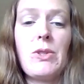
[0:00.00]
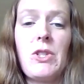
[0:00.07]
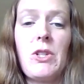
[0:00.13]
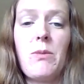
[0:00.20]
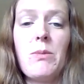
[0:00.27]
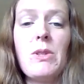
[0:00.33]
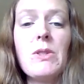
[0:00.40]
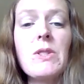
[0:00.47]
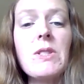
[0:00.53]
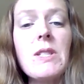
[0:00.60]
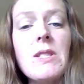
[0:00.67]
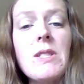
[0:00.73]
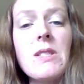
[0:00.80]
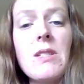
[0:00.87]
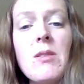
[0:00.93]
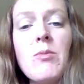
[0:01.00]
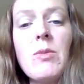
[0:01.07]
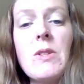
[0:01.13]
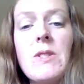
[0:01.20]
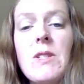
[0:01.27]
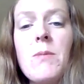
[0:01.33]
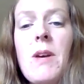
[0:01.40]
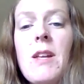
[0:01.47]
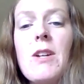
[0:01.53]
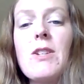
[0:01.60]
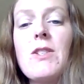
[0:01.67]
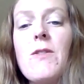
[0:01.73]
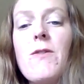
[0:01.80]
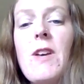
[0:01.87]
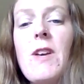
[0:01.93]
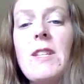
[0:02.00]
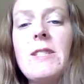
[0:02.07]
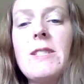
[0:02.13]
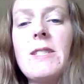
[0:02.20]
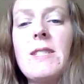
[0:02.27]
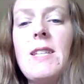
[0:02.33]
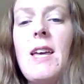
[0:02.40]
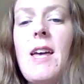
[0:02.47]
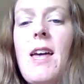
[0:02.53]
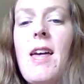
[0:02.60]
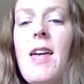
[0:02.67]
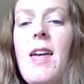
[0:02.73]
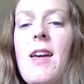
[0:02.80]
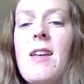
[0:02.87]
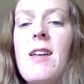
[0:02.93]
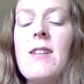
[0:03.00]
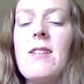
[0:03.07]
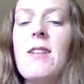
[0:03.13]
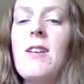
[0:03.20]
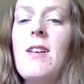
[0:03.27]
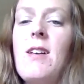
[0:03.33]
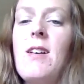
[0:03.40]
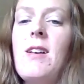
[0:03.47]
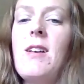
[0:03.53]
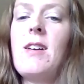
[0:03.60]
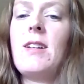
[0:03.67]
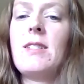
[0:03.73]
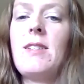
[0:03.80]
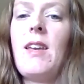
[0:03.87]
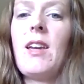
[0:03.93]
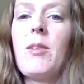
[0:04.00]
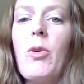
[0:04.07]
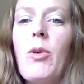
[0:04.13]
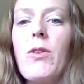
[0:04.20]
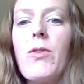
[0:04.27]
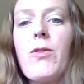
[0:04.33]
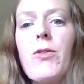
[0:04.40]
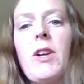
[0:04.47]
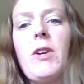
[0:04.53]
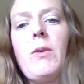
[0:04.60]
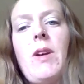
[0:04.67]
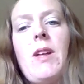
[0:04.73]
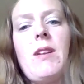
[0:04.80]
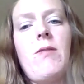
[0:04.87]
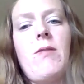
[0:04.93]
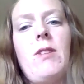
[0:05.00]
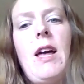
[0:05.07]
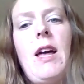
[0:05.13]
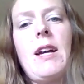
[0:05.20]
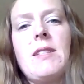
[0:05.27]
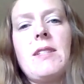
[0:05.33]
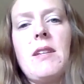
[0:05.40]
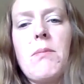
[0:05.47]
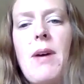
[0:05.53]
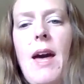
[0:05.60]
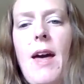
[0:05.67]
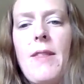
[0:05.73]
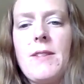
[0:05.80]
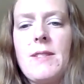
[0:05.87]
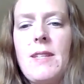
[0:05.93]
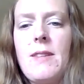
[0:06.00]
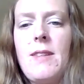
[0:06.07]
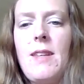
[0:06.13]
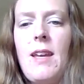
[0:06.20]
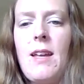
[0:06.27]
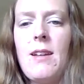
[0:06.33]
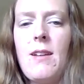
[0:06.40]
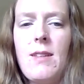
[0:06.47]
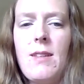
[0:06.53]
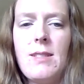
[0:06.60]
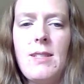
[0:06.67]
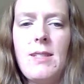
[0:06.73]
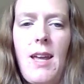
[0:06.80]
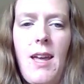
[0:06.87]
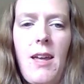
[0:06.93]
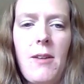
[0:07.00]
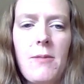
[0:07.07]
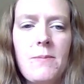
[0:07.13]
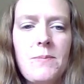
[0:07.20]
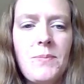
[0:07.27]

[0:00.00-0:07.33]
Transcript: your immune system with some inner defense and take more frequent relaxing baths at the end of the day.